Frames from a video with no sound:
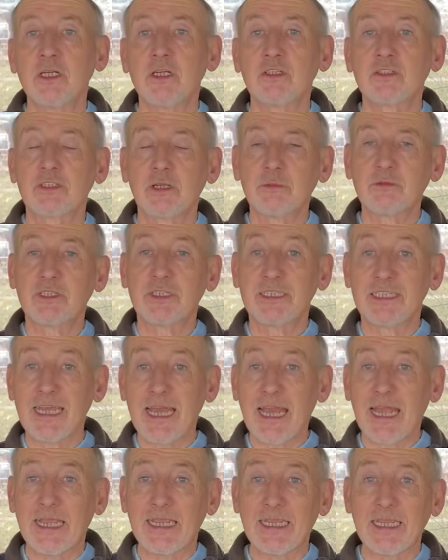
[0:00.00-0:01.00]
So
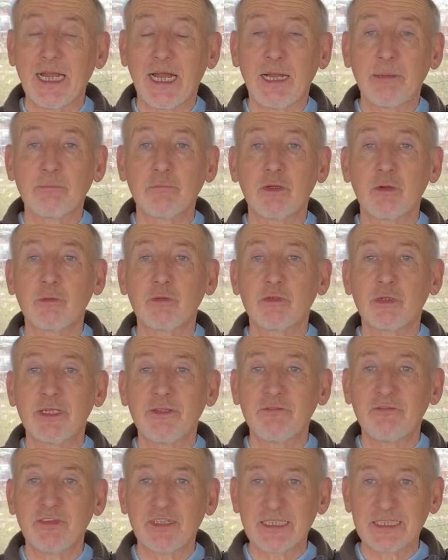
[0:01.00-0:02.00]
today I'm going to
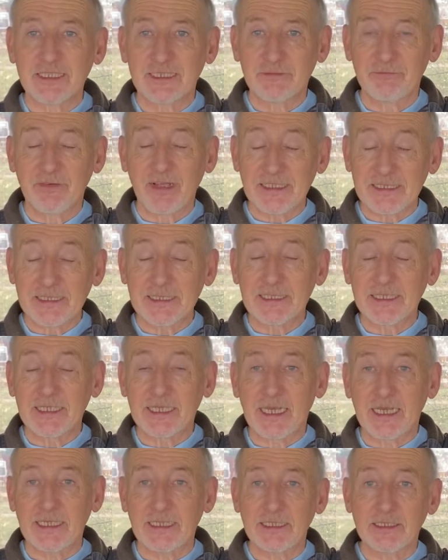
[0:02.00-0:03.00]

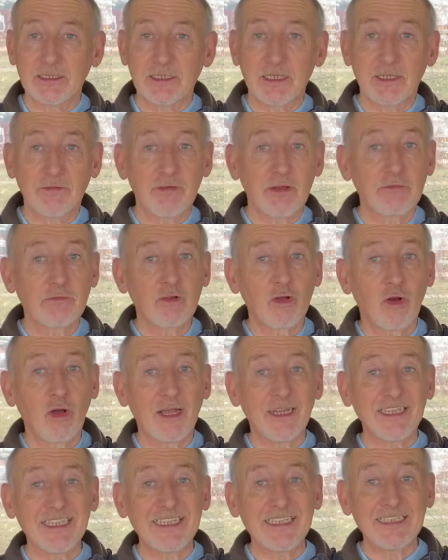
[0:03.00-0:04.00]
investigate if I've got
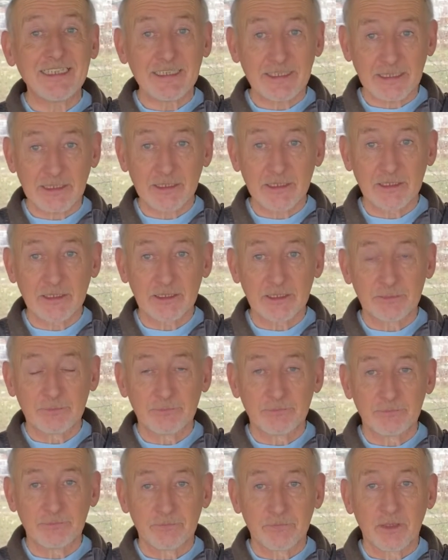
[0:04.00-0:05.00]
any leaks.
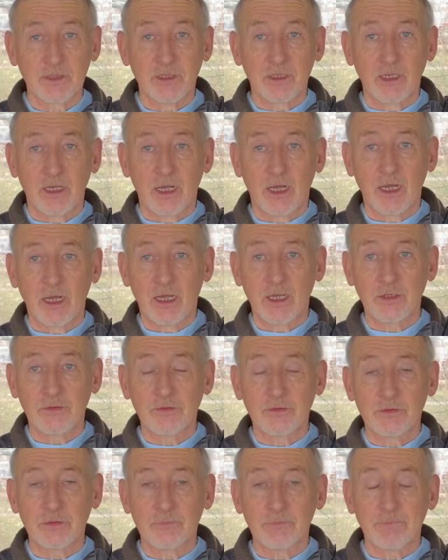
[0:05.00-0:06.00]

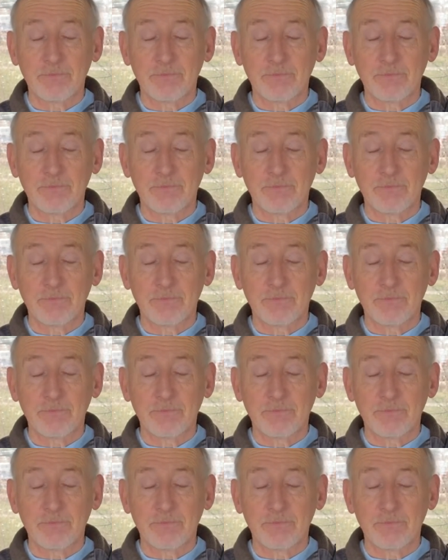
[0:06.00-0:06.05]
And